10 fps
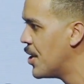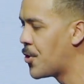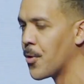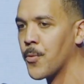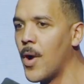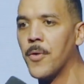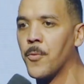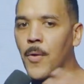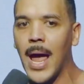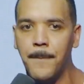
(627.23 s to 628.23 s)
to
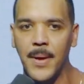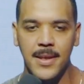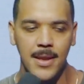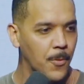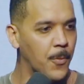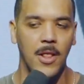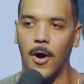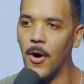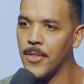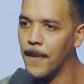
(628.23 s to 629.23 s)
run rampant with
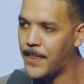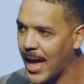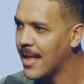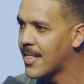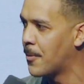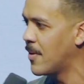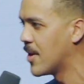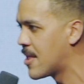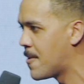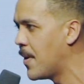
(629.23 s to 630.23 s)
all the pain that we've
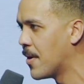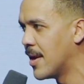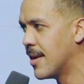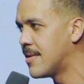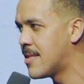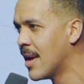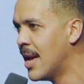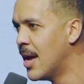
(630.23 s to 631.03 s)
experienced.